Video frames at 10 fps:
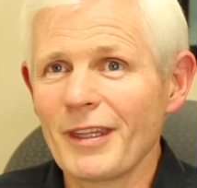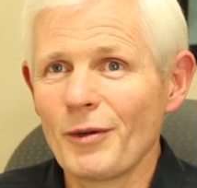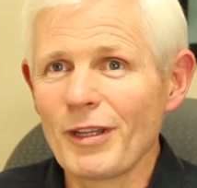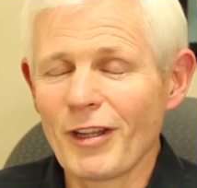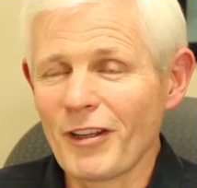
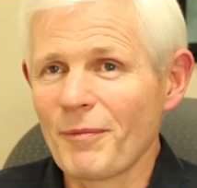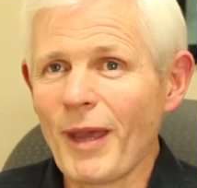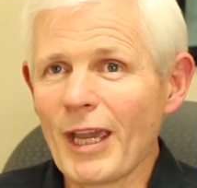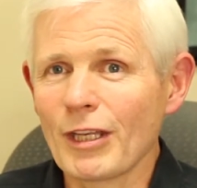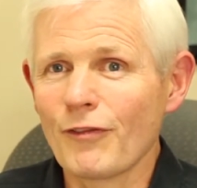he's got this
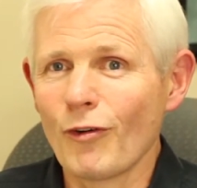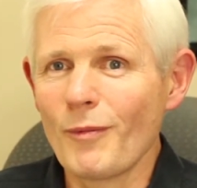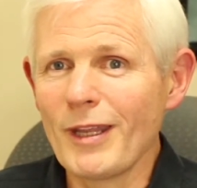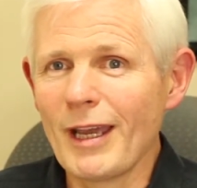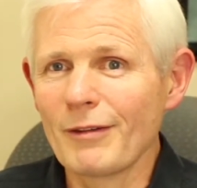package for
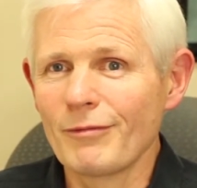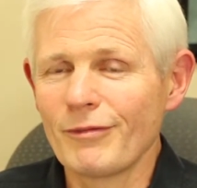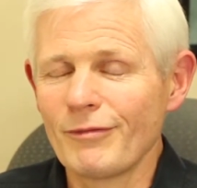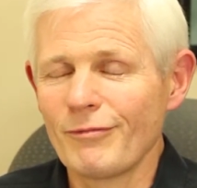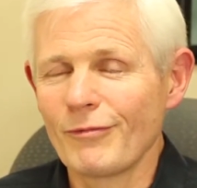me, and I
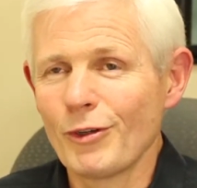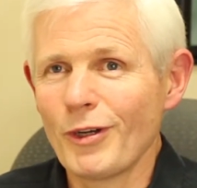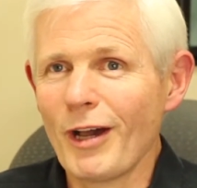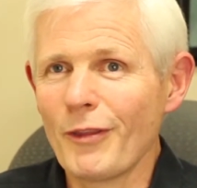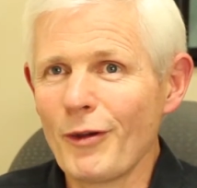
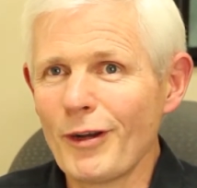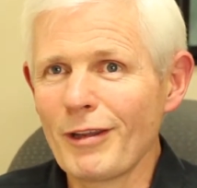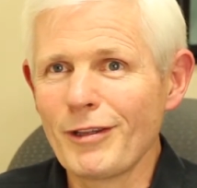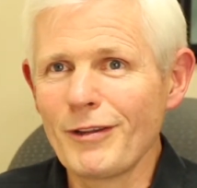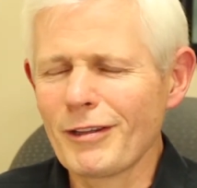go down there and
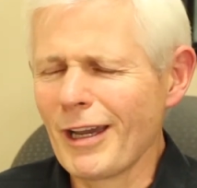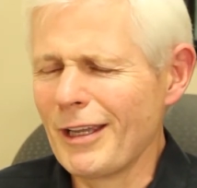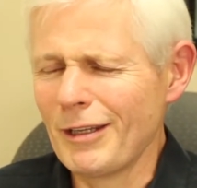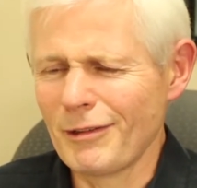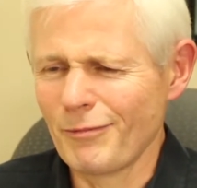I see this guy
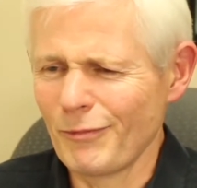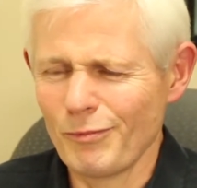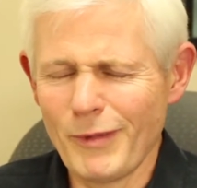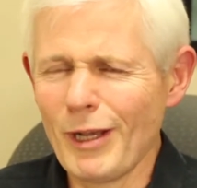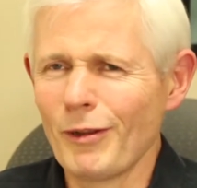in his
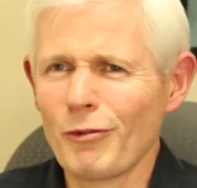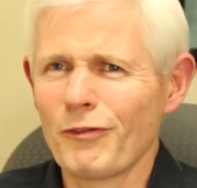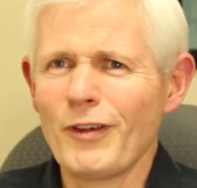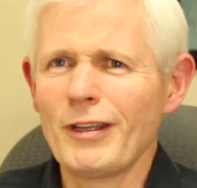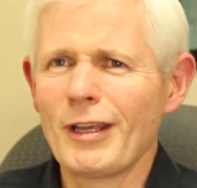mail
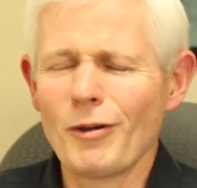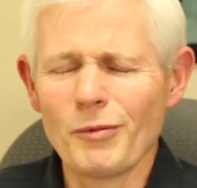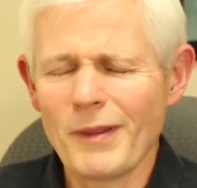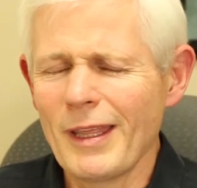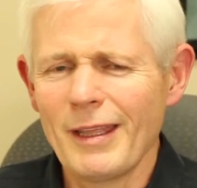outfit, and I
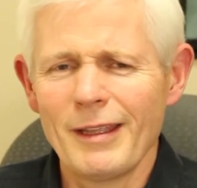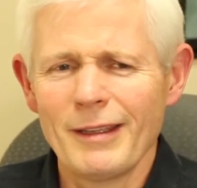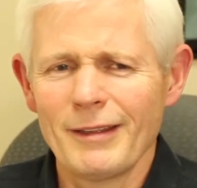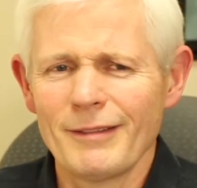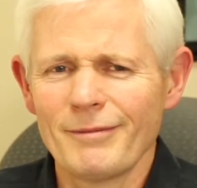go,
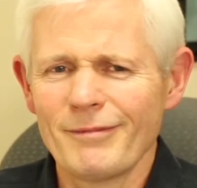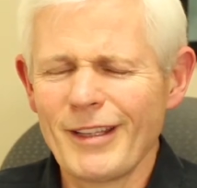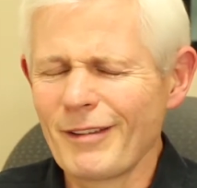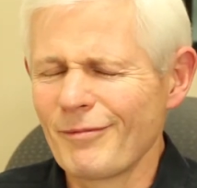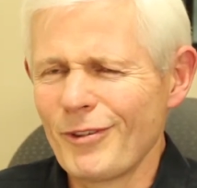
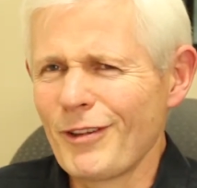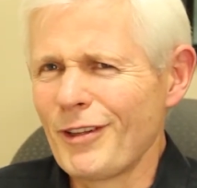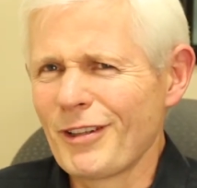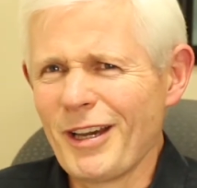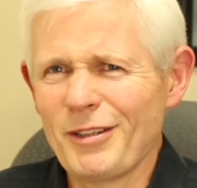hey, what's
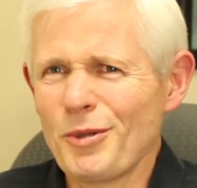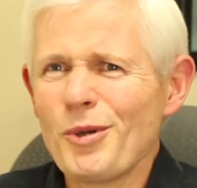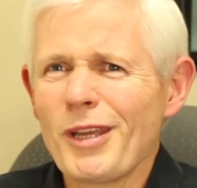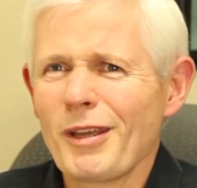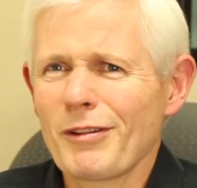this guy
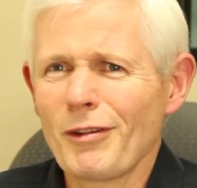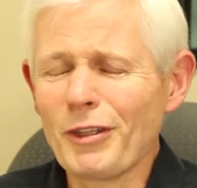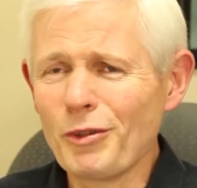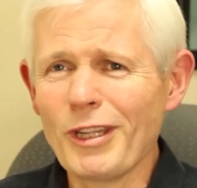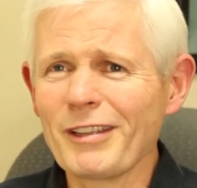doing? It's
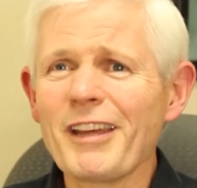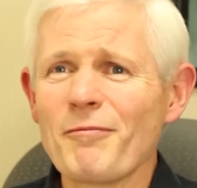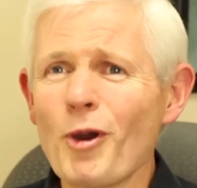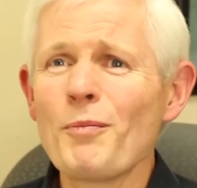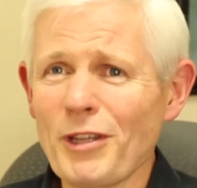not doing his
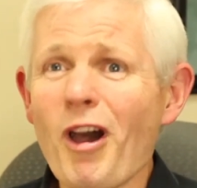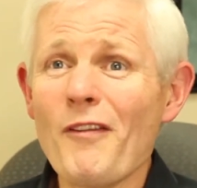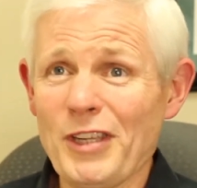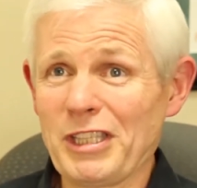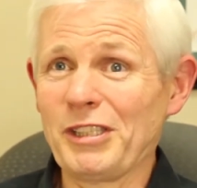life purpose,
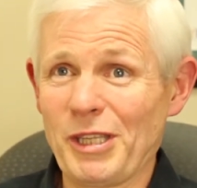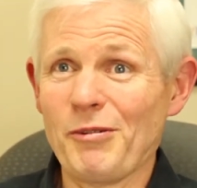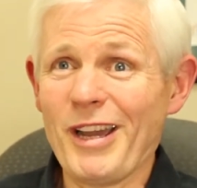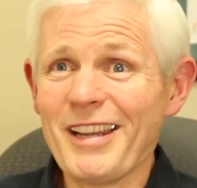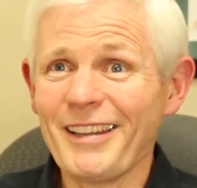obviously,
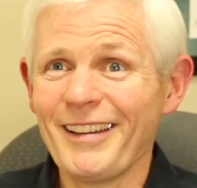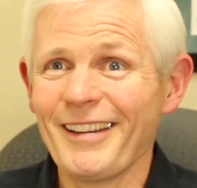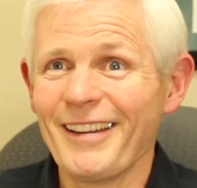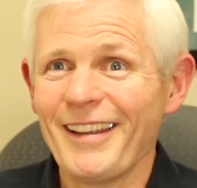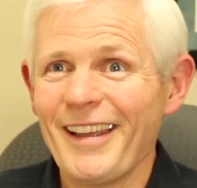right?
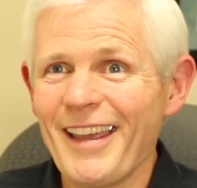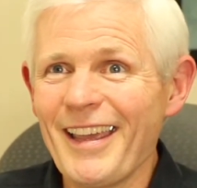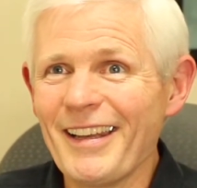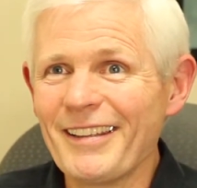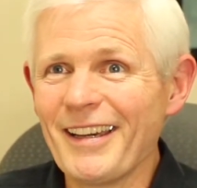
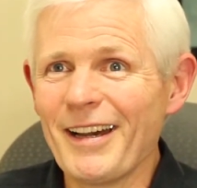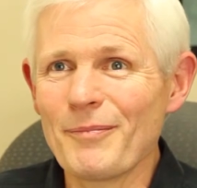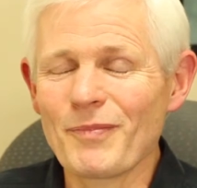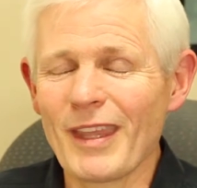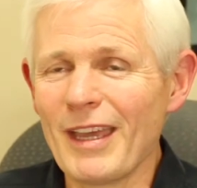And
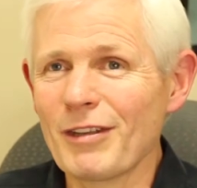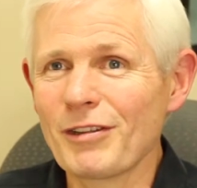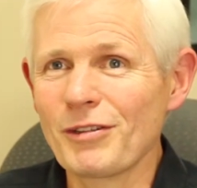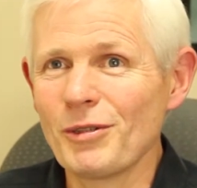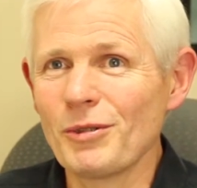
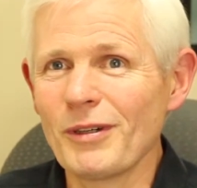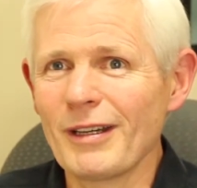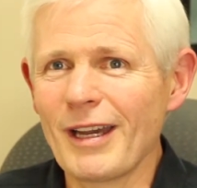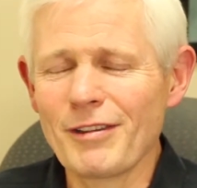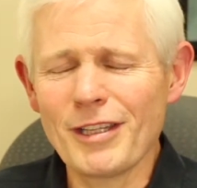so
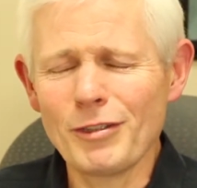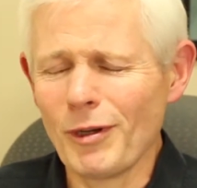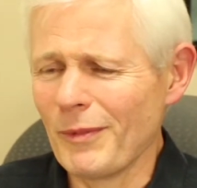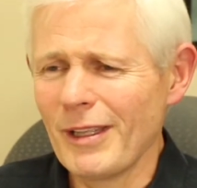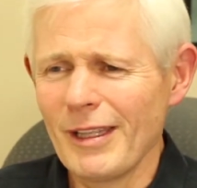I said
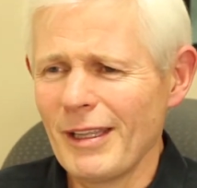to him,